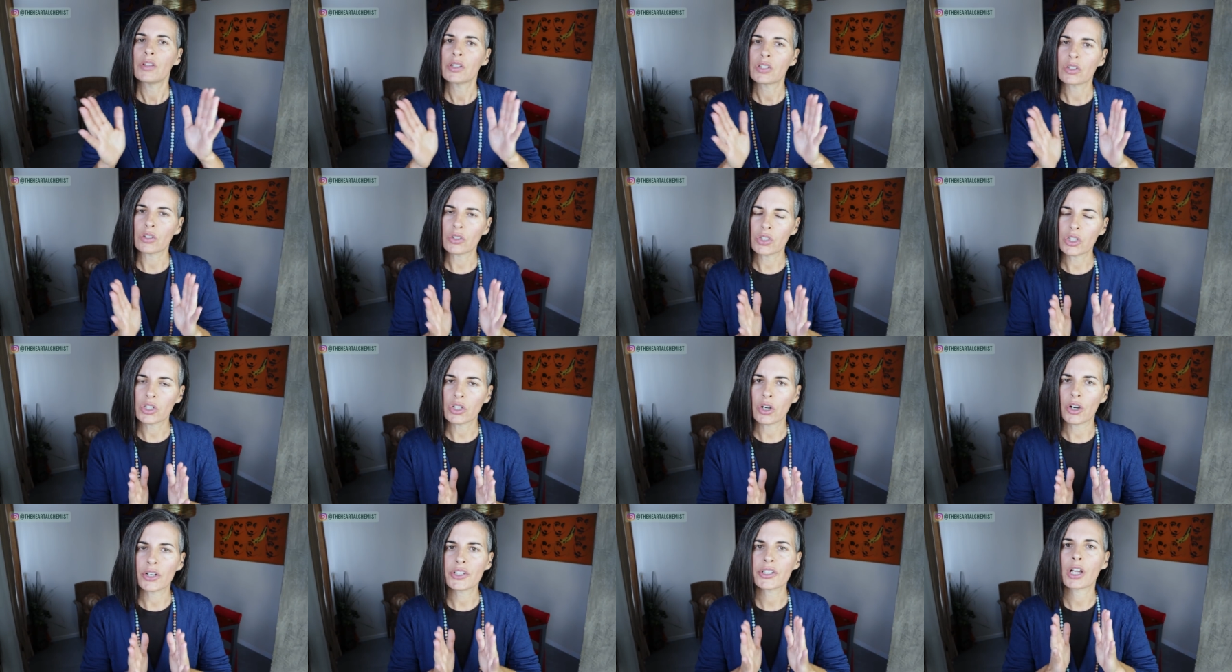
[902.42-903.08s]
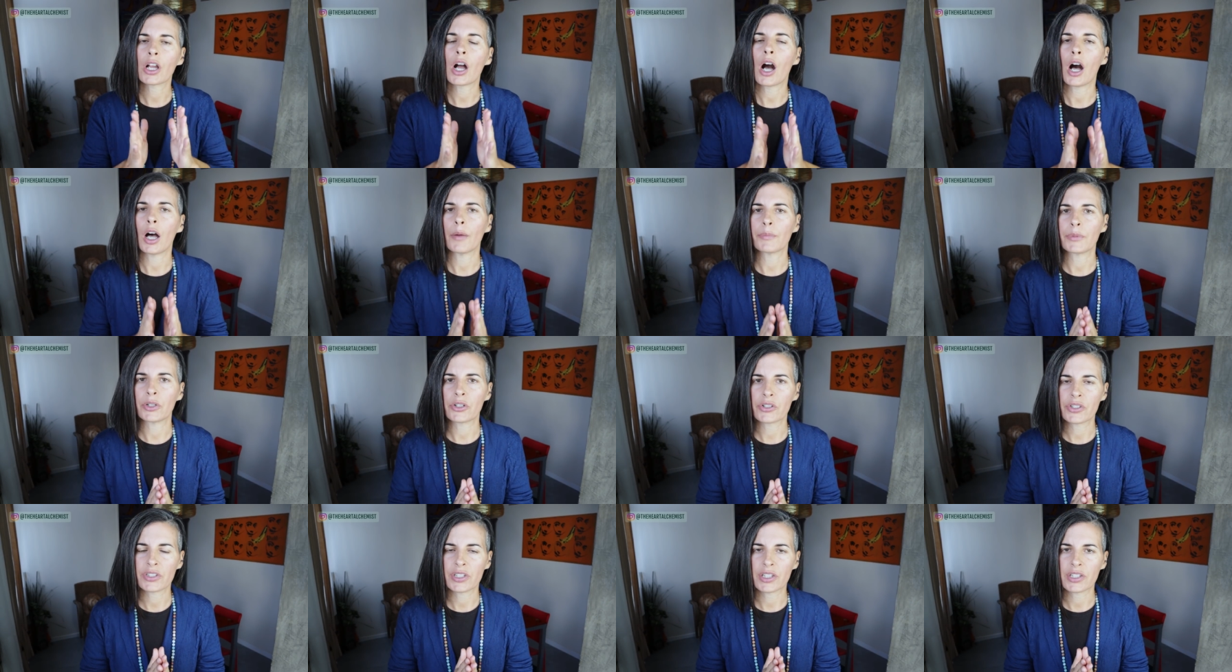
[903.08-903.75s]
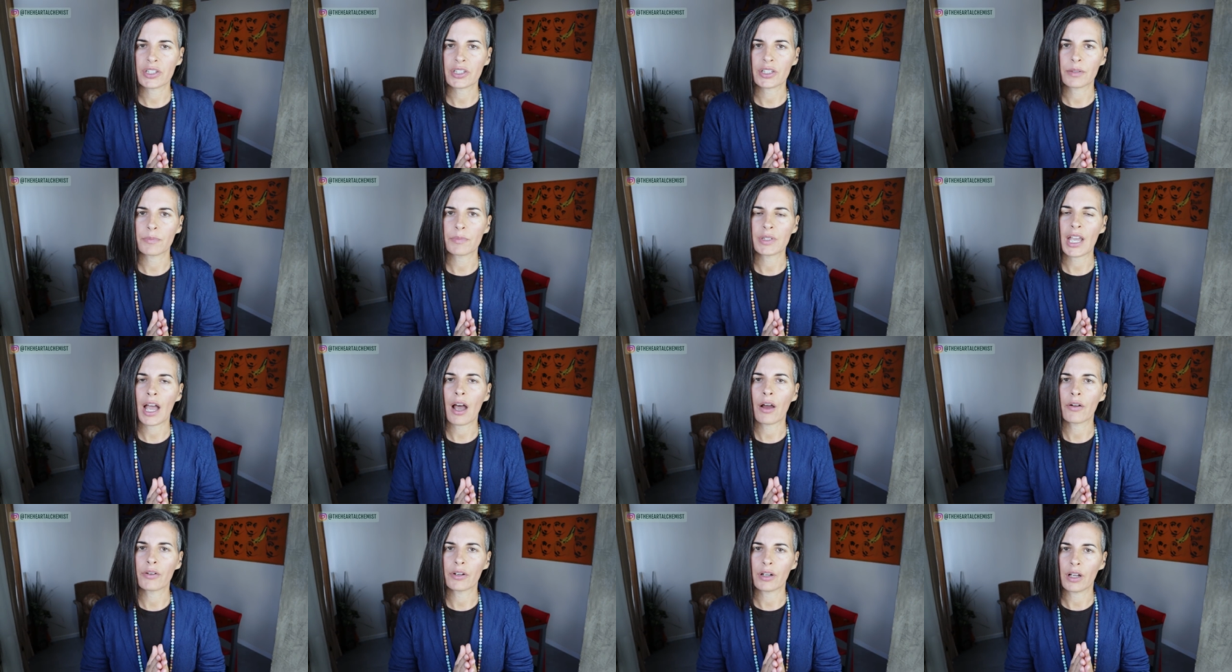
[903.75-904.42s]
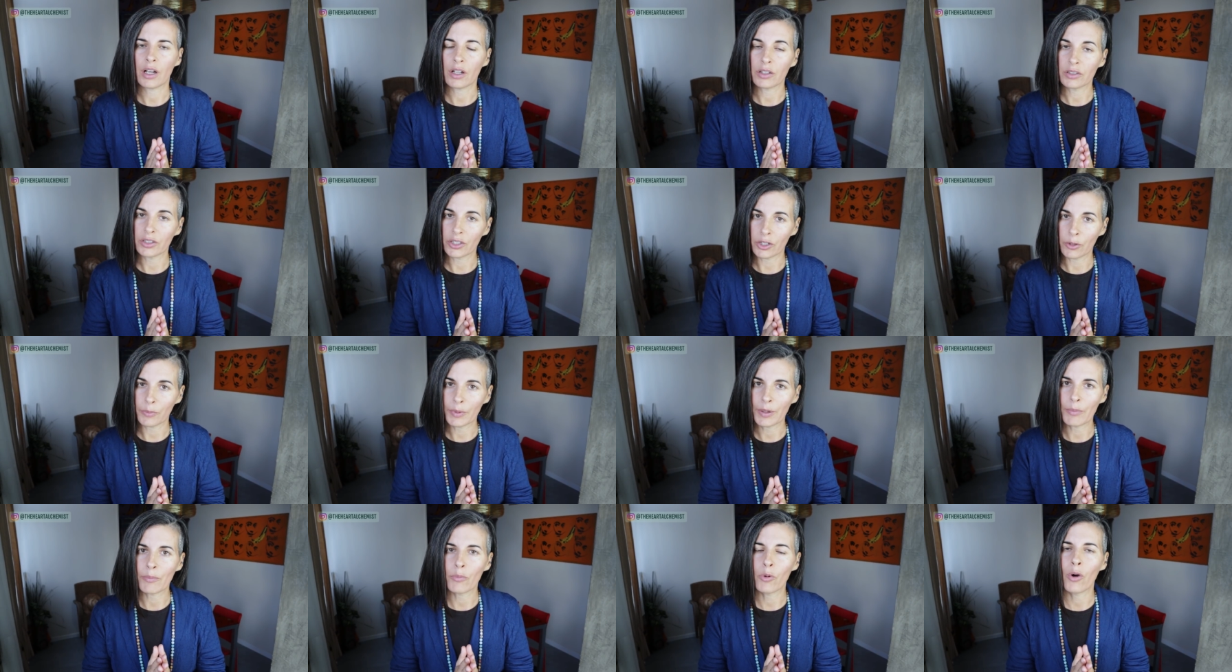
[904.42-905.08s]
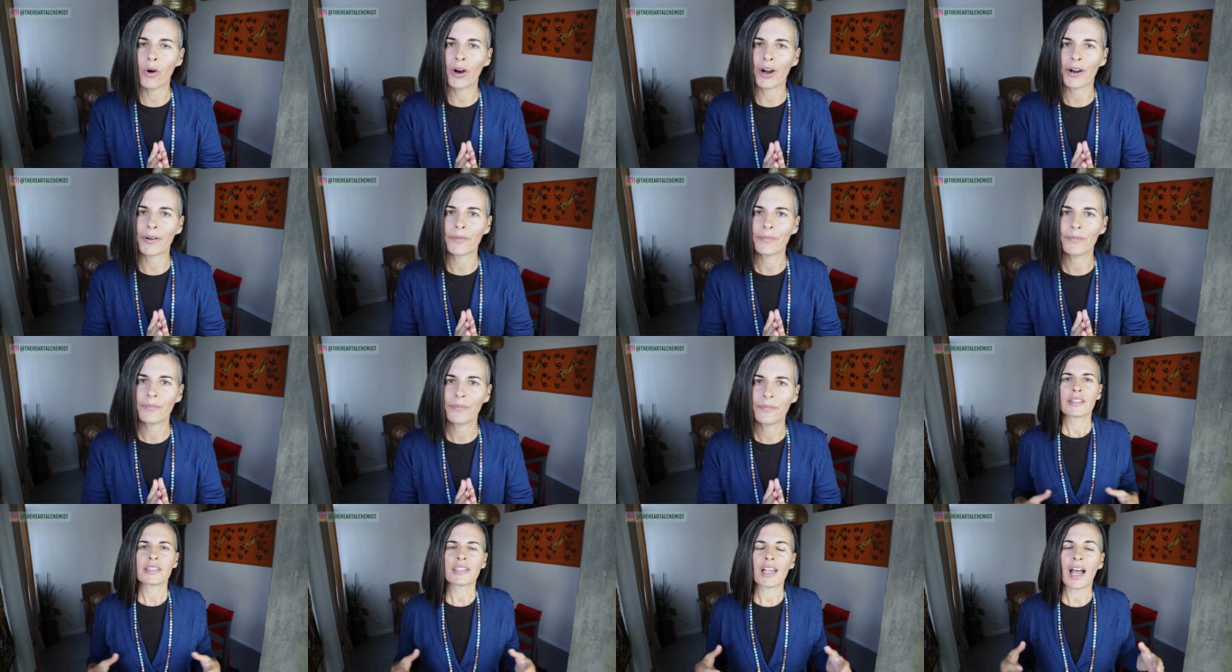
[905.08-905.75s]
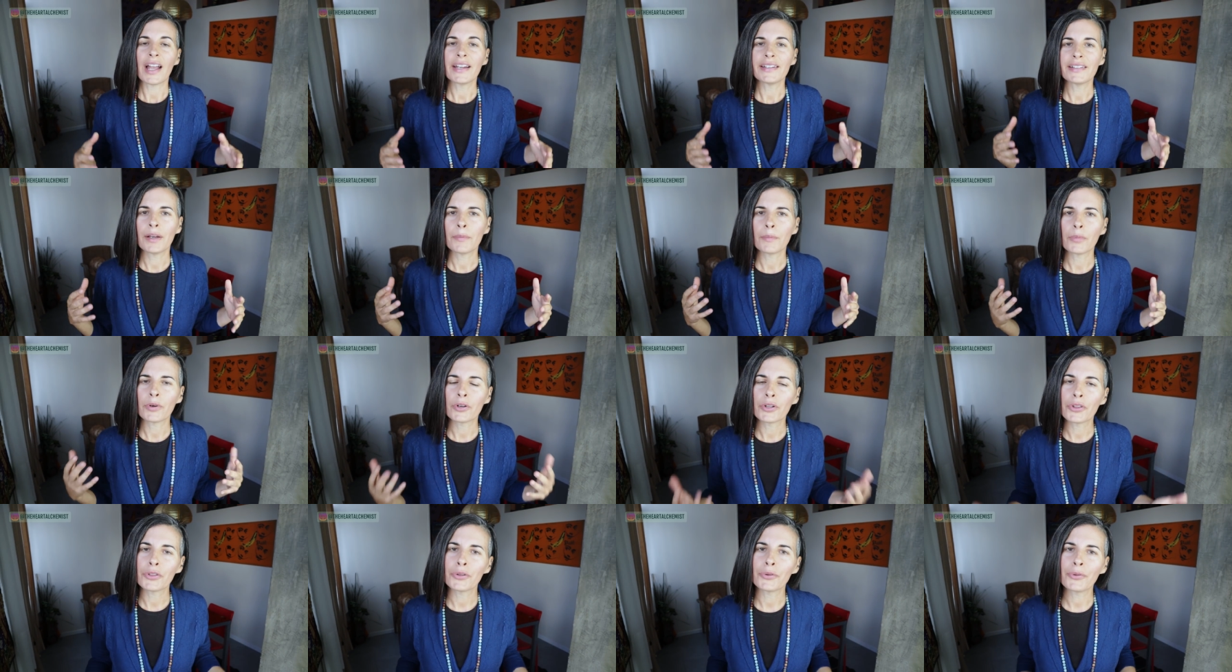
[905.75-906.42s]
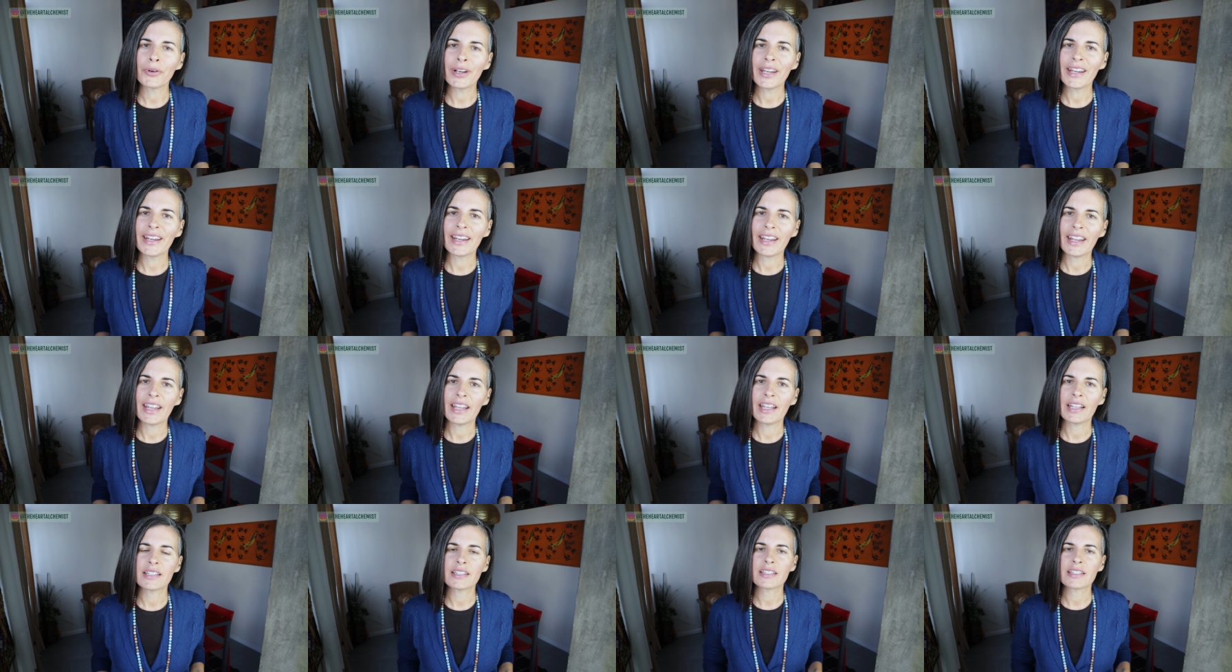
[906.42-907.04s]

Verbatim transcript: this will start to calm your system down a little bit more. Sign number 3